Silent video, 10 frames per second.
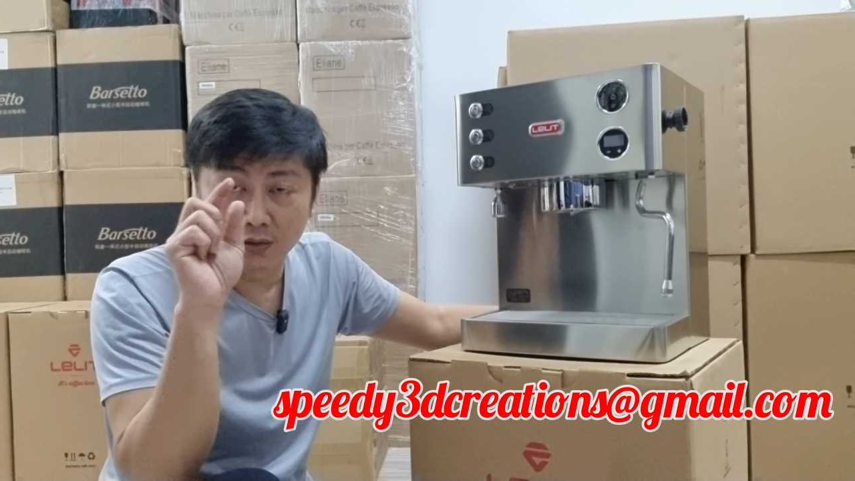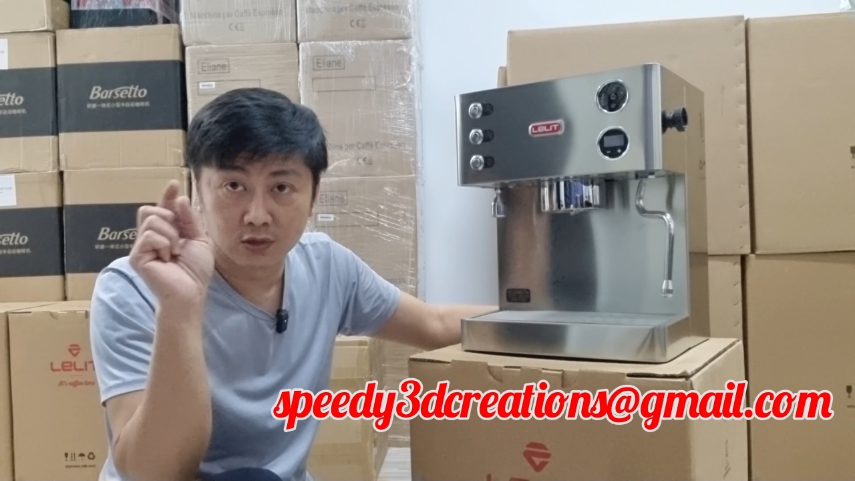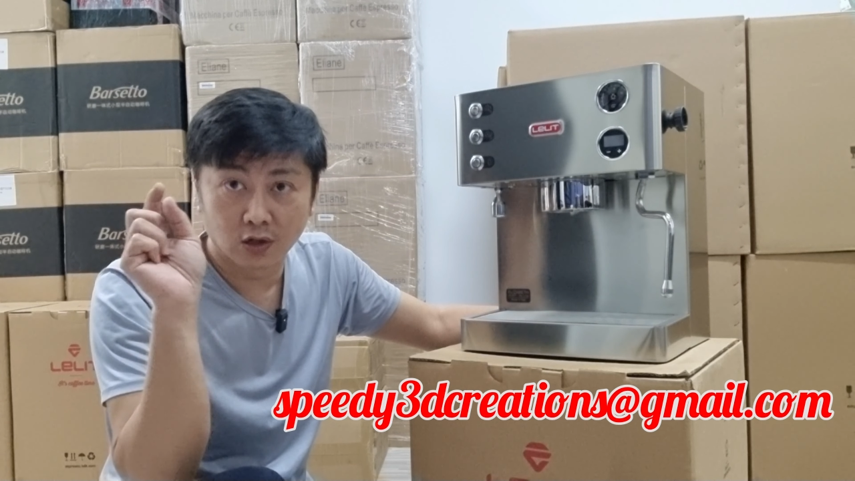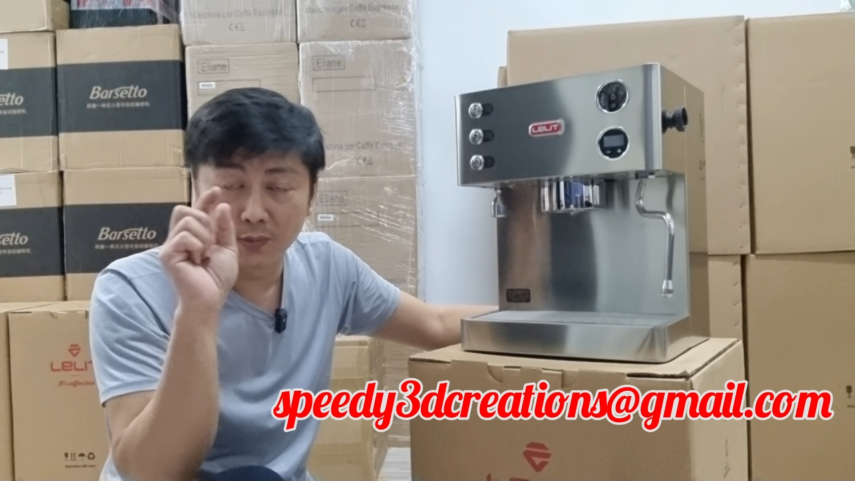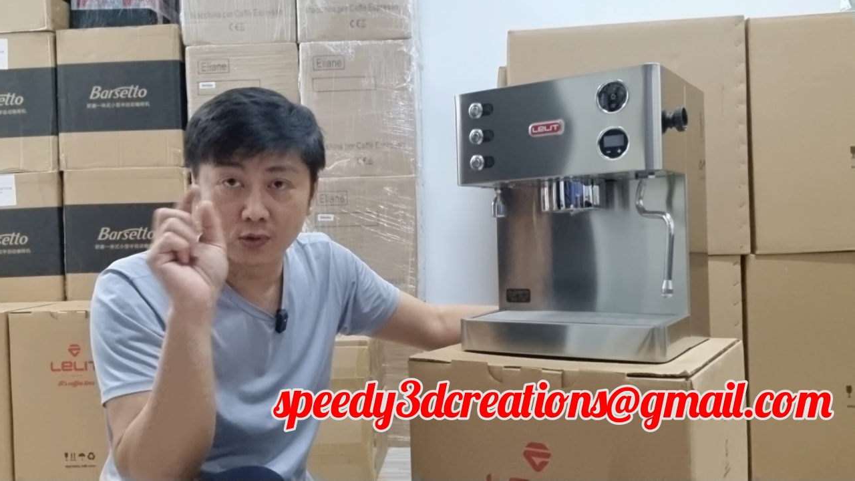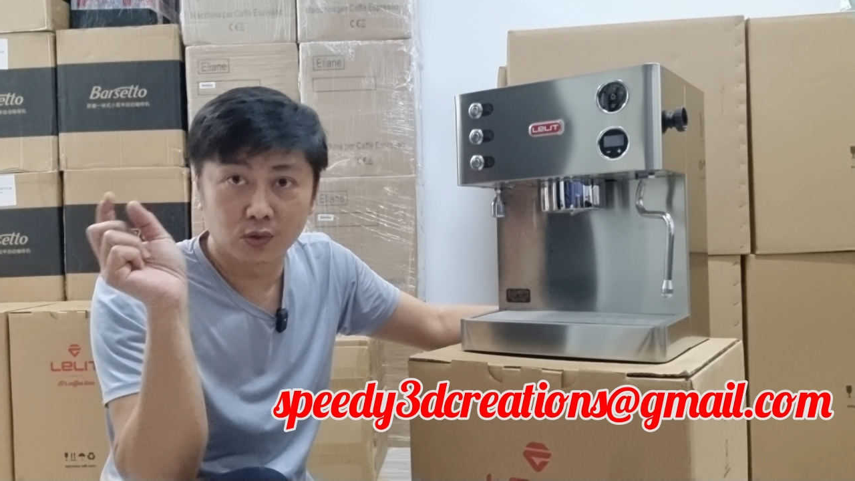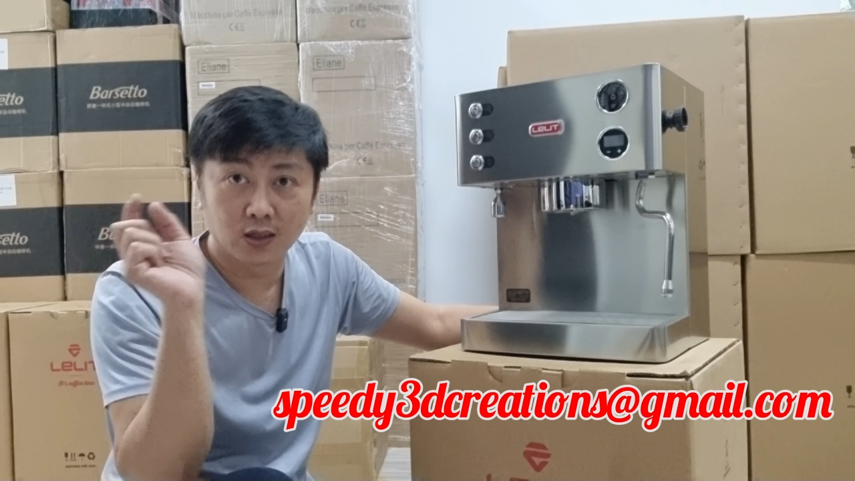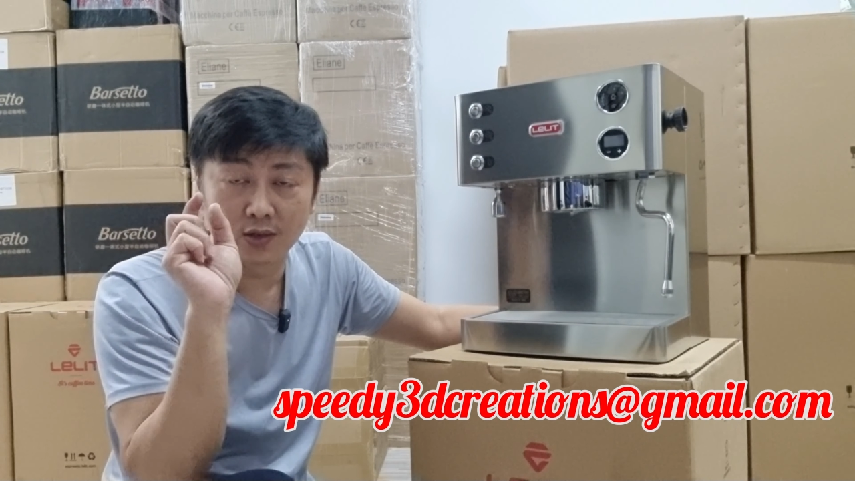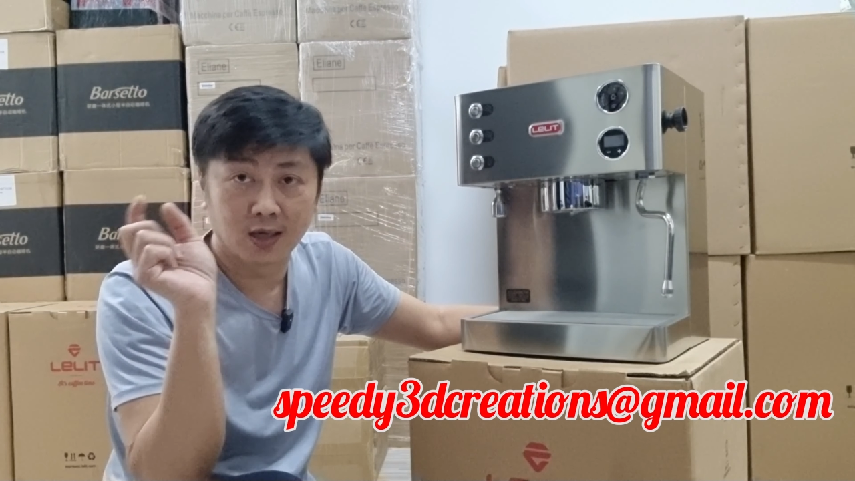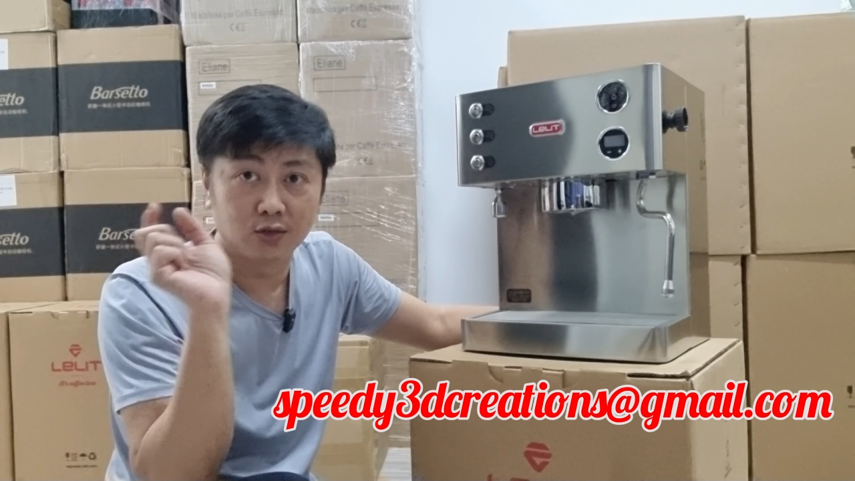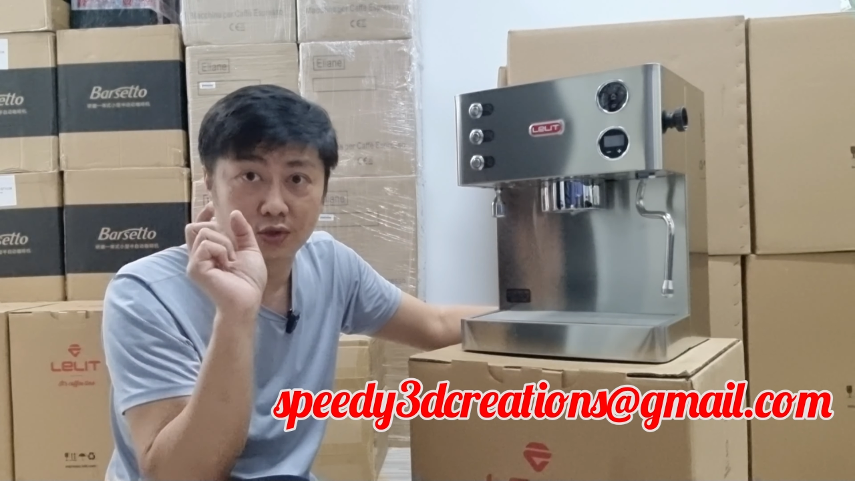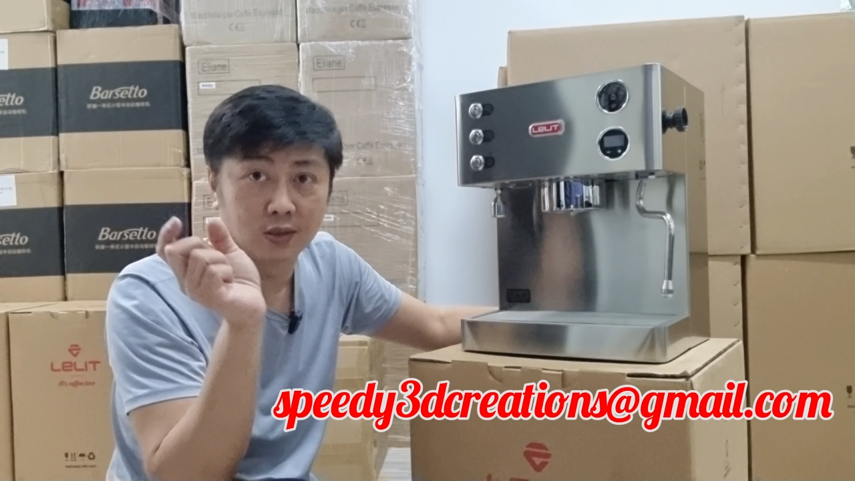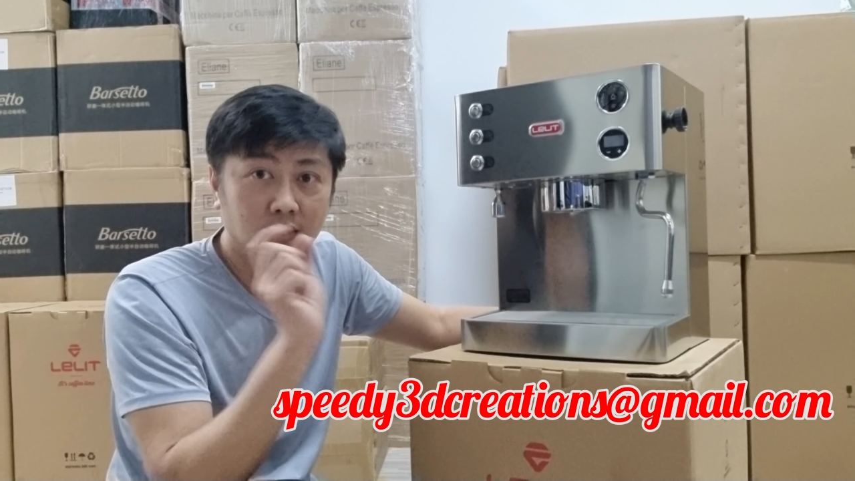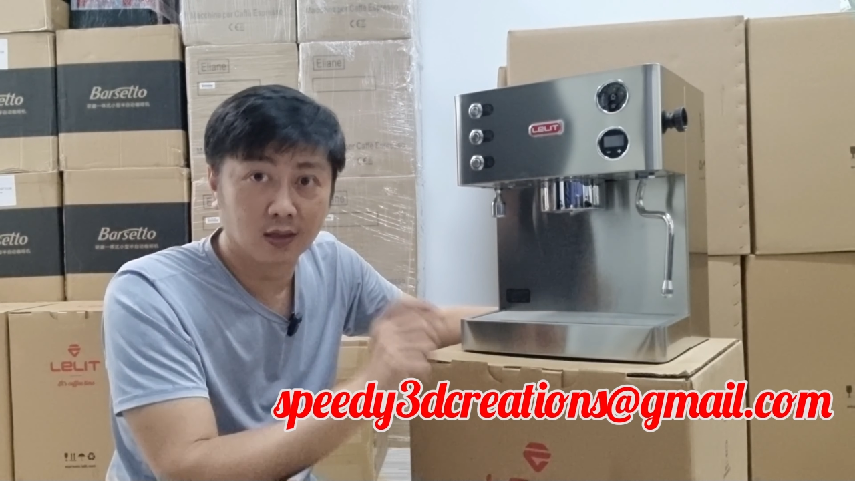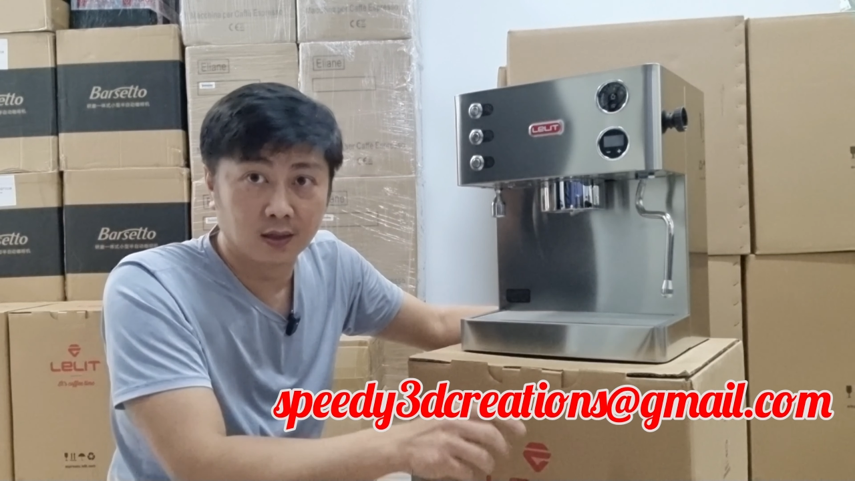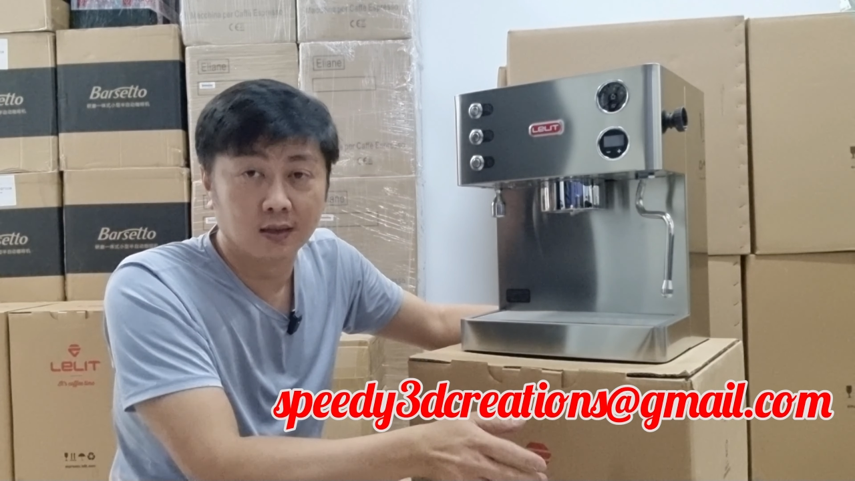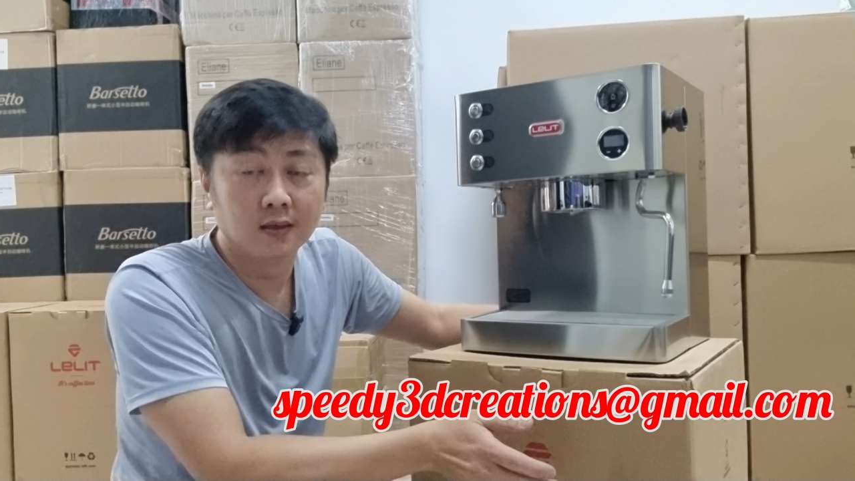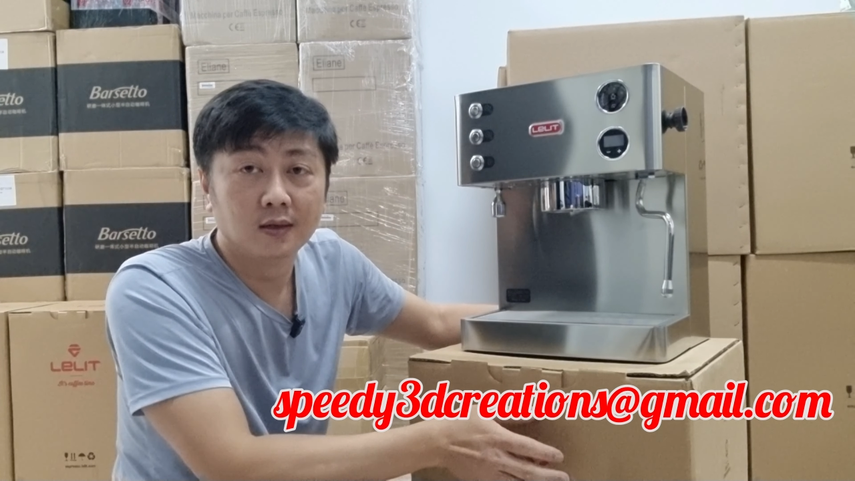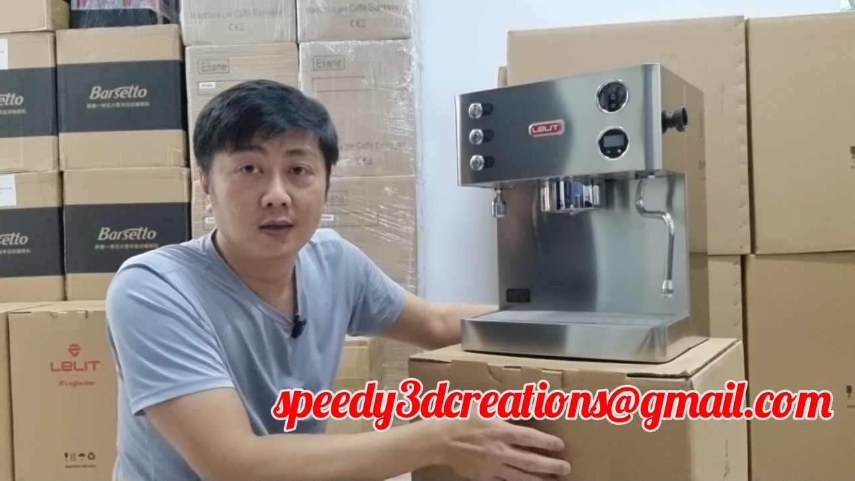on top so that you can actually uh,